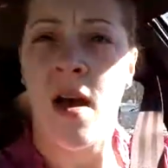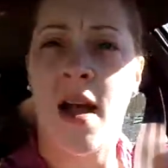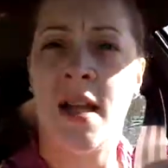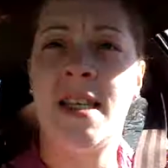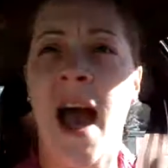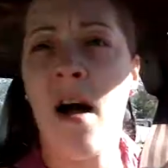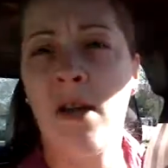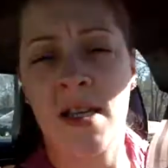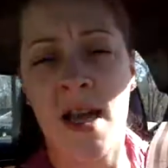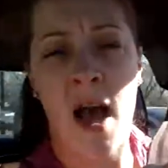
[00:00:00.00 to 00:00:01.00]
A
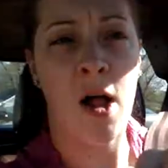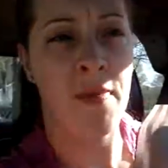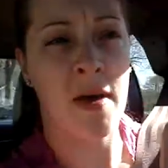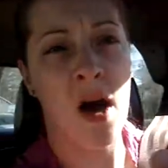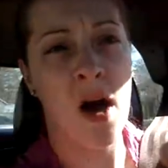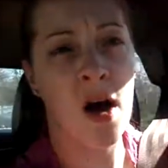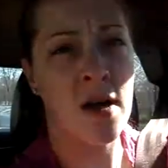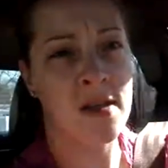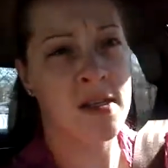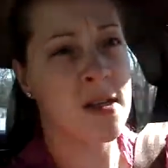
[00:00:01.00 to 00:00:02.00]
tattletale
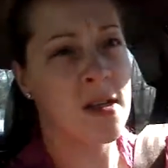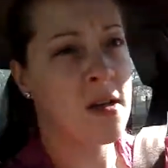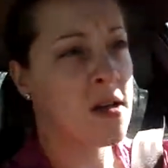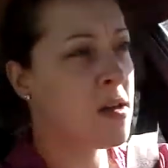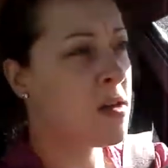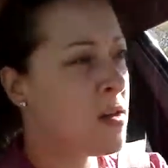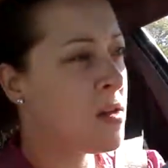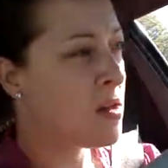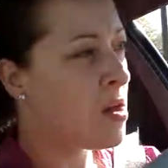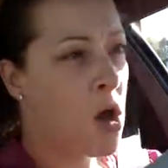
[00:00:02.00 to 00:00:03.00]
because
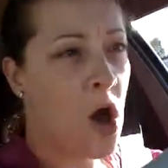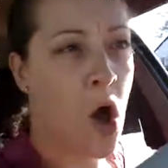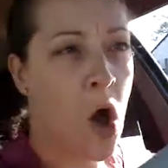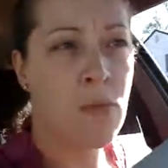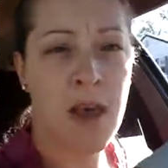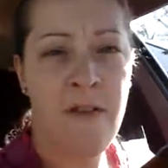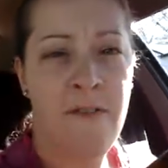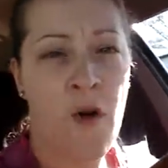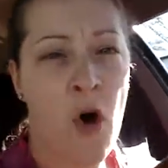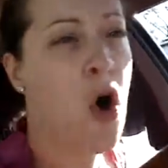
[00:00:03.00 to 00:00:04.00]
only
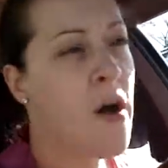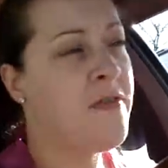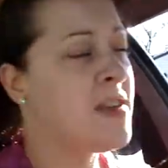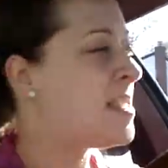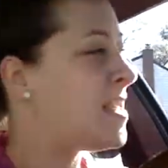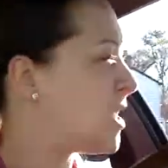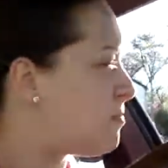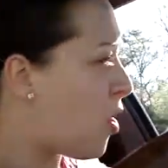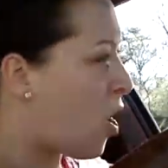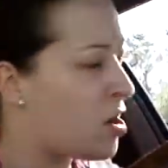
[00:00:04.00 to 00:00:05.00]
four of the six
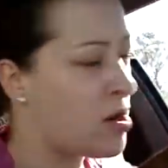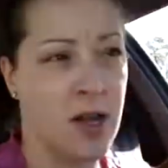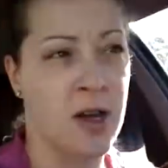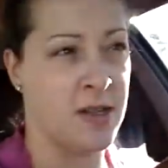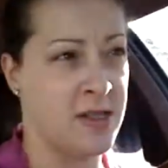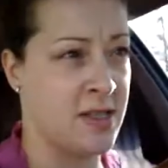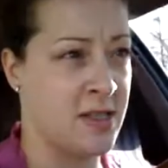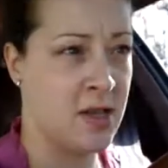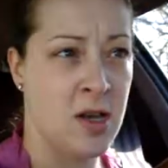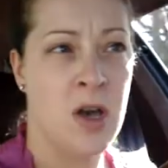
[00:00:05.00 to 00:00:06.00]
partners
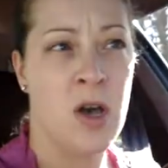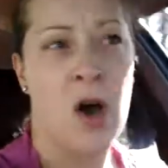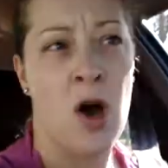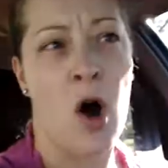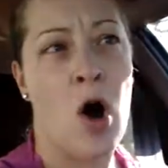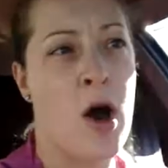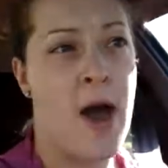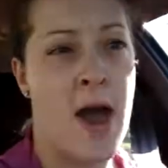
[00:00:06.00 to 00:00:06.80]
are